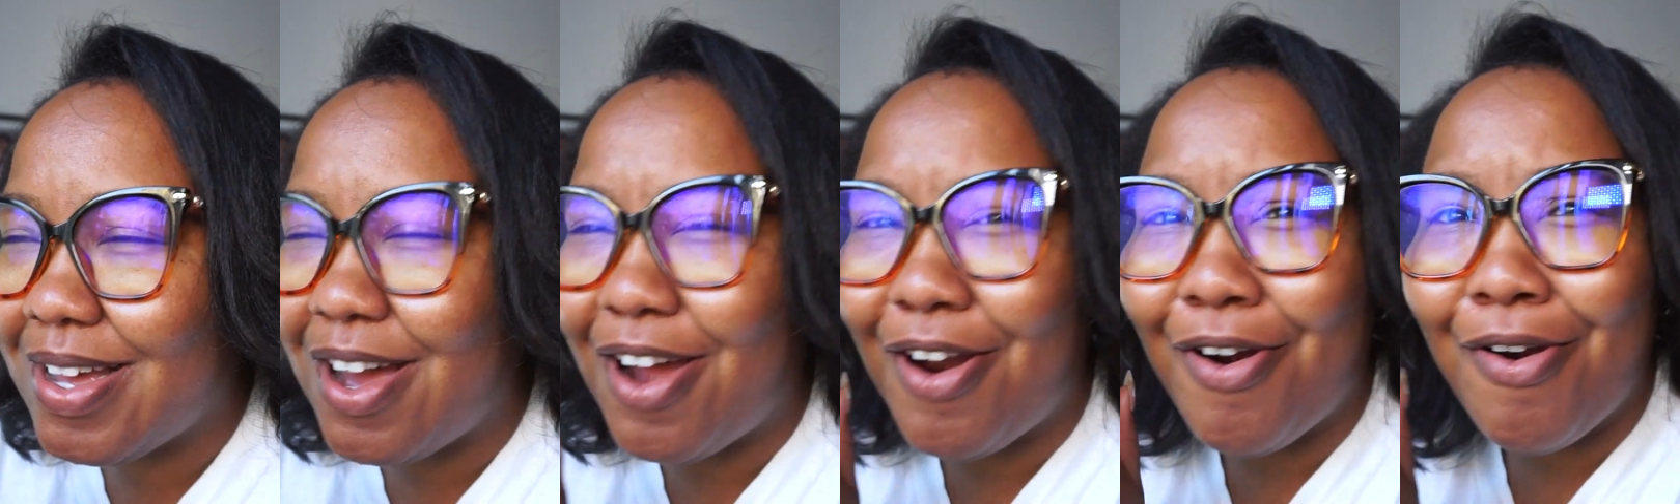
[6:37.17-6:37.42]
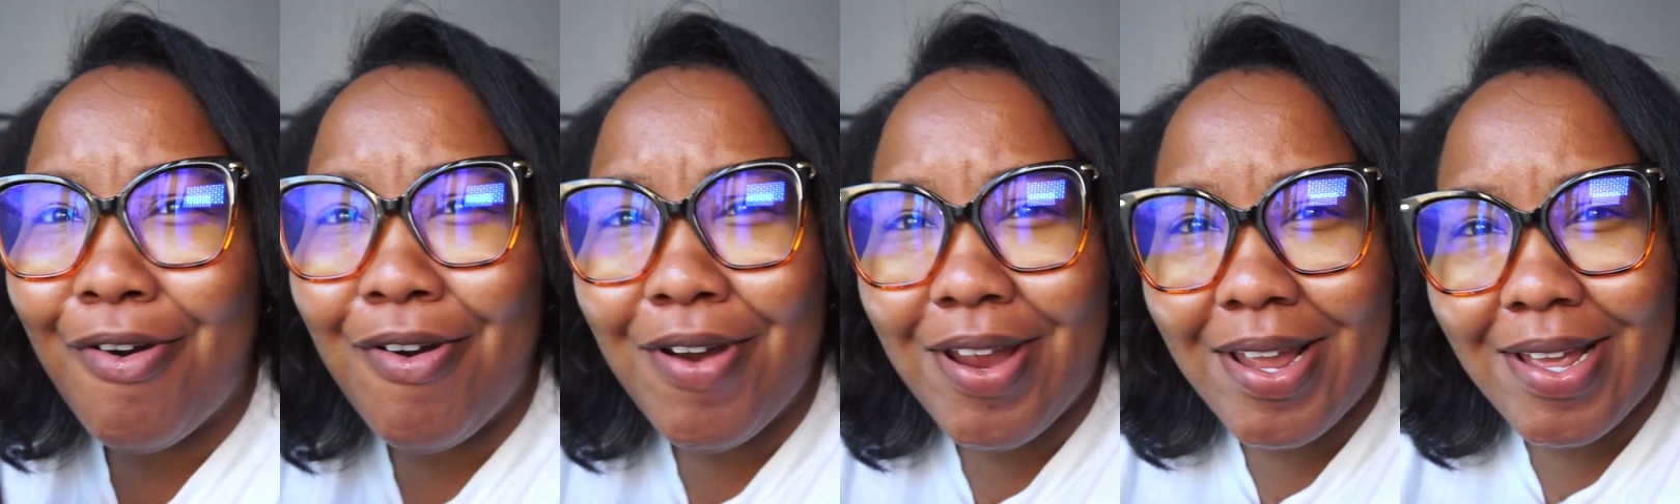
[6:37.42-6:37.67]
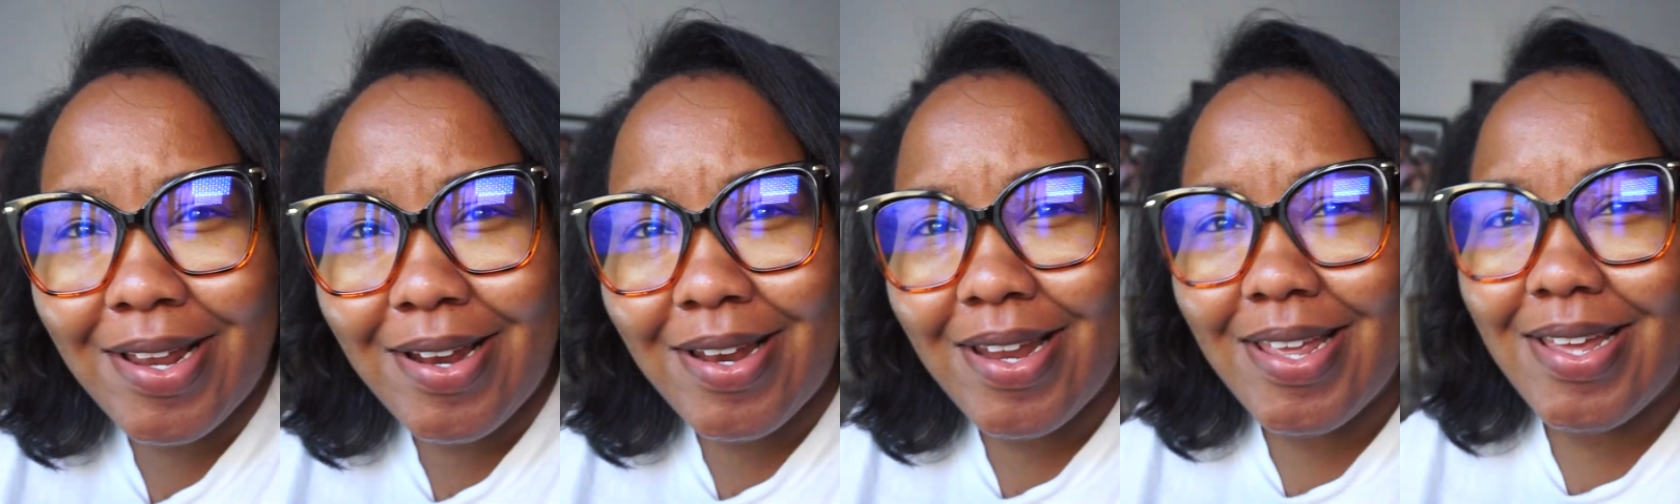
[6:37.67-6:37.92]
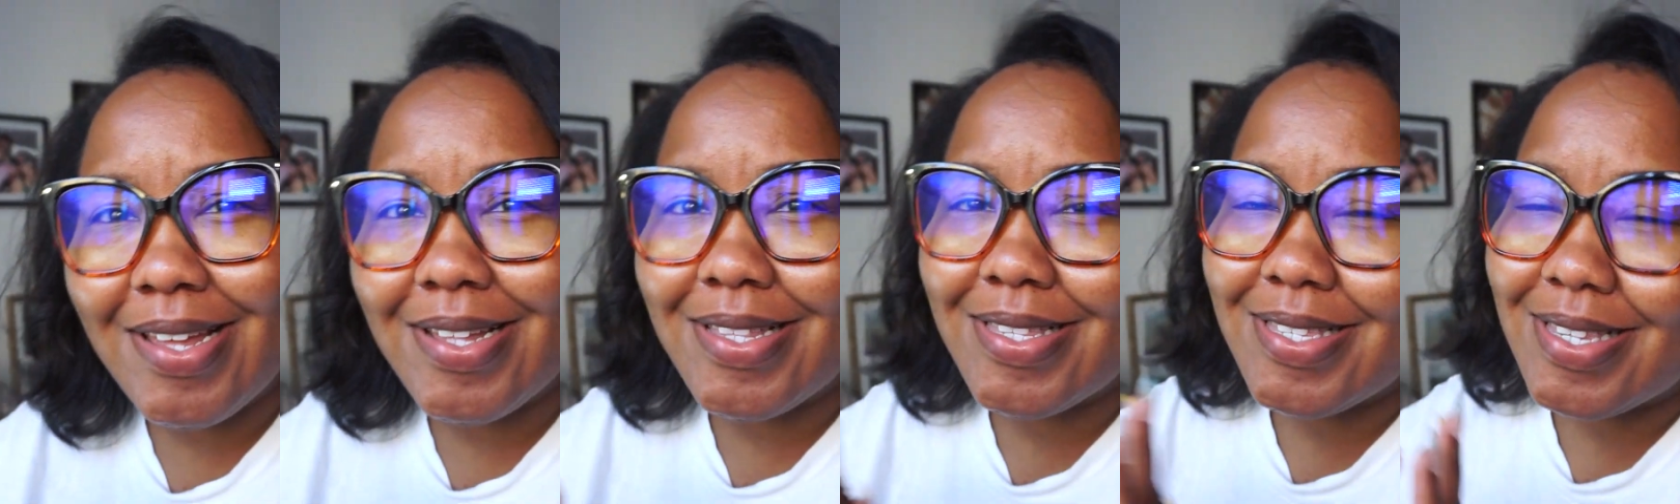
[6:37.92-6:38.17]
a real,
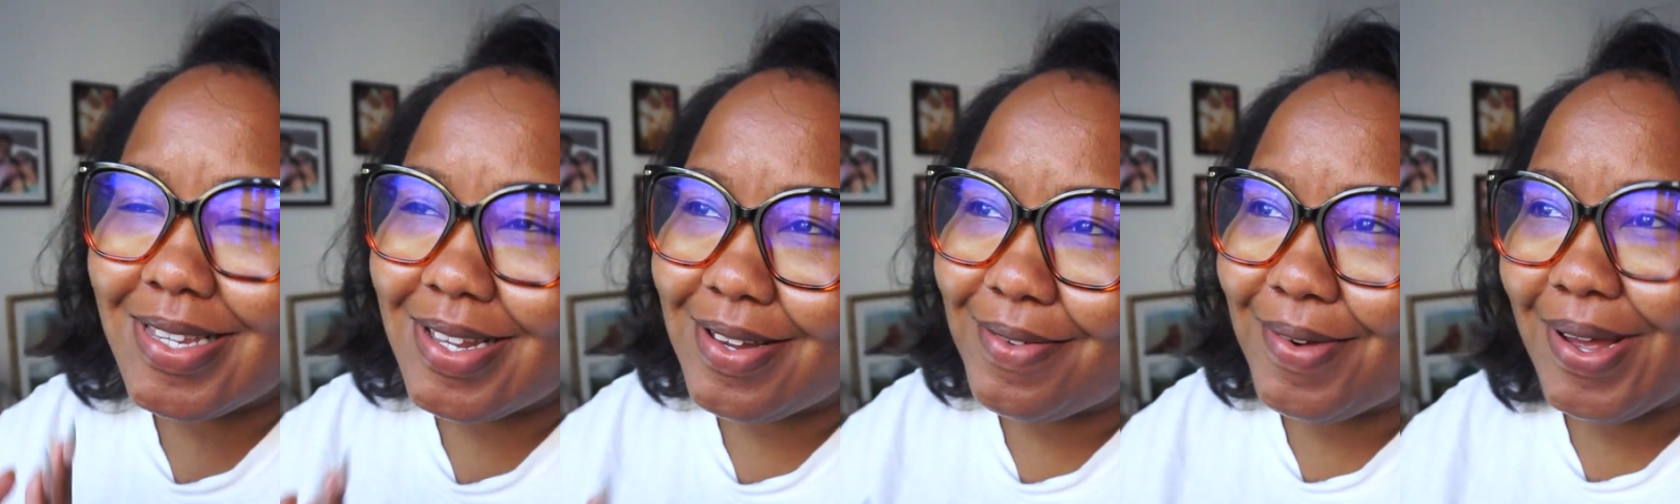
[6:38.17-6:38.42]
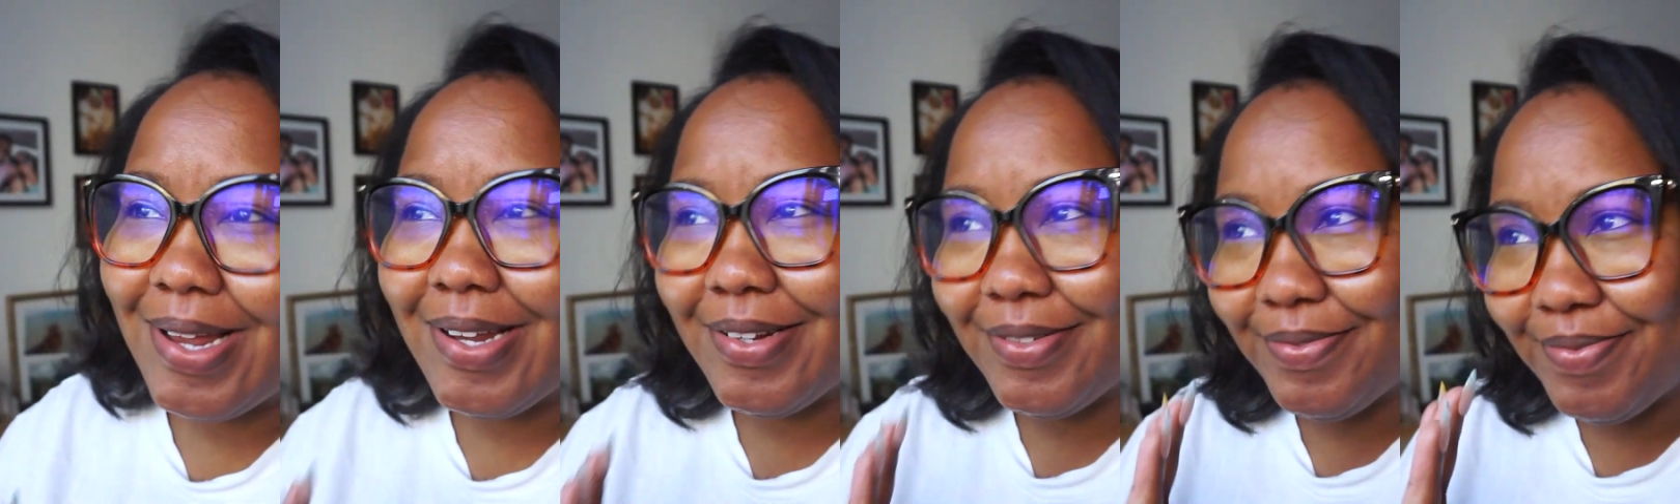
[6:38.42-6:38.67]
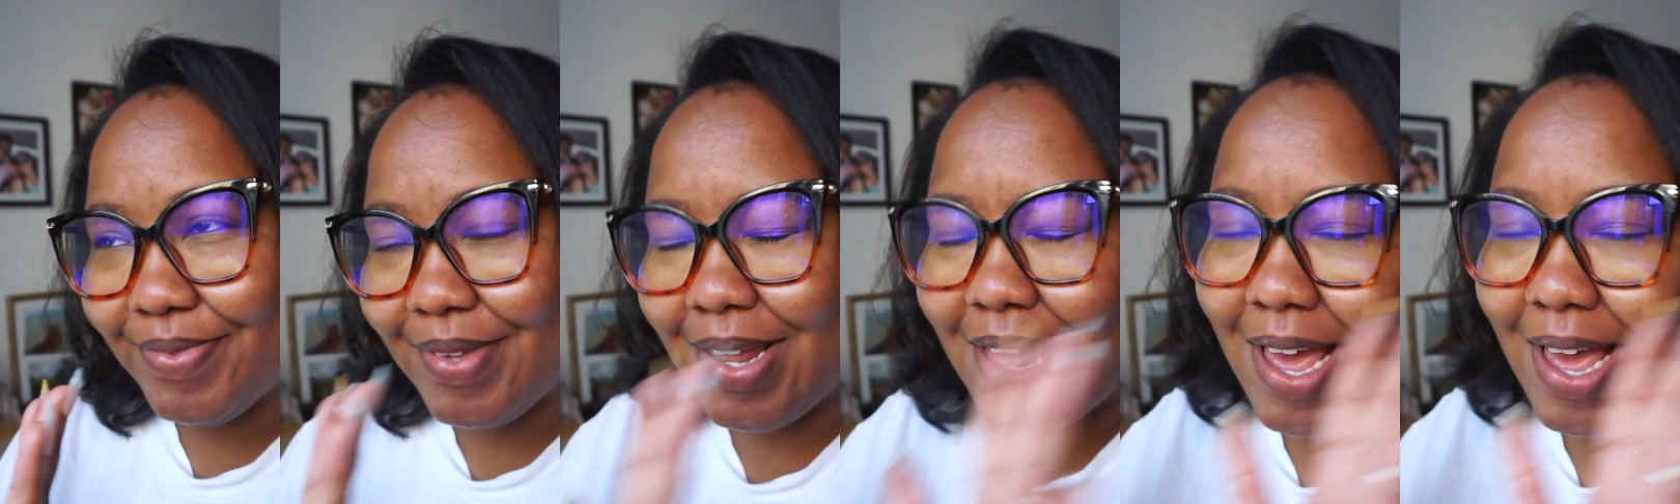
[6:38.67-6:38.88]
it's, well,